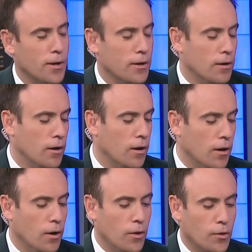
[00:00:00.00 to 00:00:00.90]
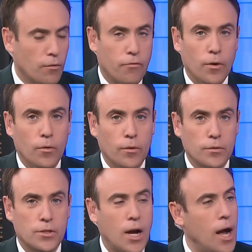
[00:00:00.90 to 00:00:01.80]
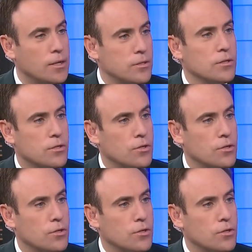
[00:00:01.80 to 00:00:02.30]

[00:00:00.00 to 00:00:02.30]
on their phone, there's constant